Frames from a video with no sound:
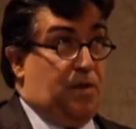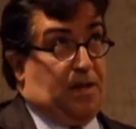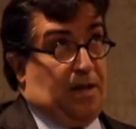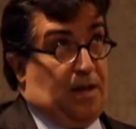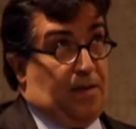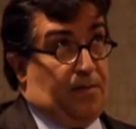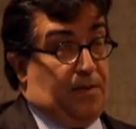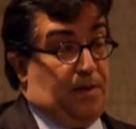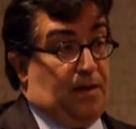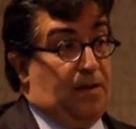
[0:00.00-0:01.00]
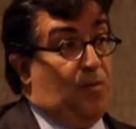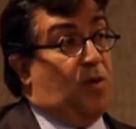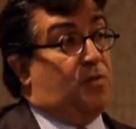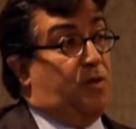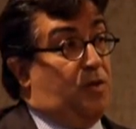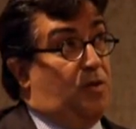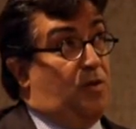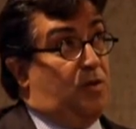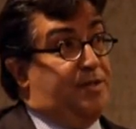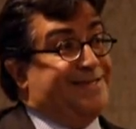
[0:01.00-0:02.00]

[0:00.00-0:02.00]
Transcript: We have what we call